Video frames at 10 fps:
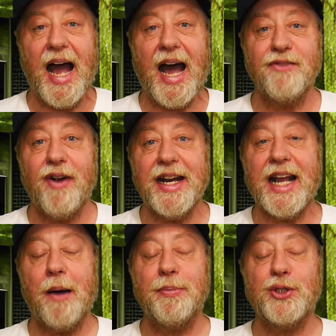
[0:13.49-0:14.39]
And
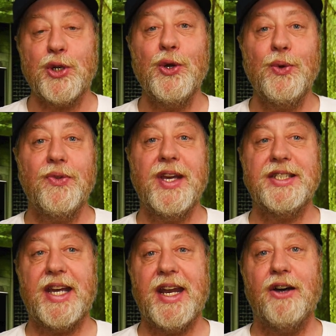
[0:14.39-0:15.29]
running up to
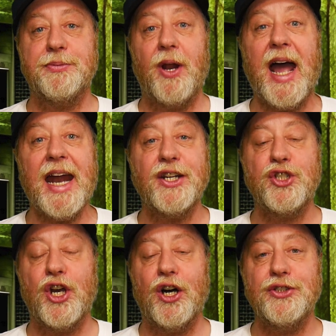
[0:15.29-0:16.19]
this announcement, I had a
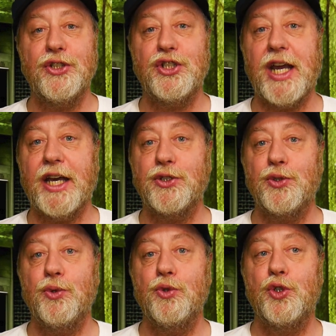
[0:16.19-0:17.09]
chance to chat
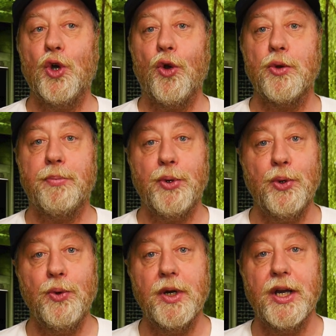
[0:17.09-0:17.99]
to John
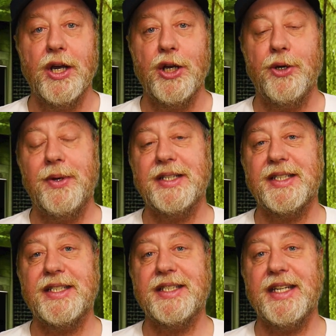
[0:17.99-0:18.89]
Poole, who is
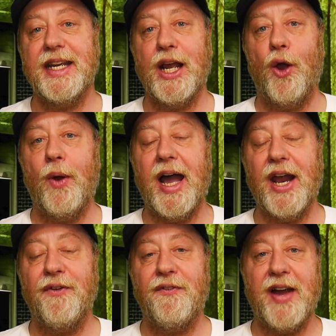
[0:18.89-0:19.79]
the CEO
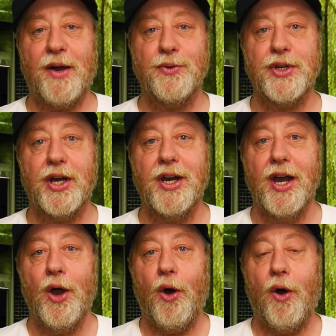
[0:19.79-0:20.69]
and founder
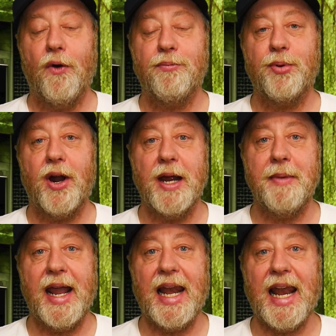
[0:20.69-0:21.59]
of
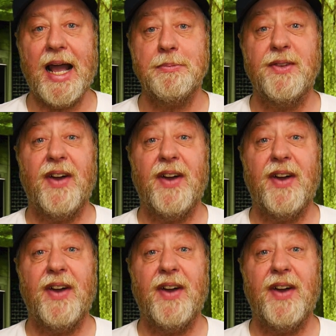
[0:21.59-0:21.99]
Primate Labs.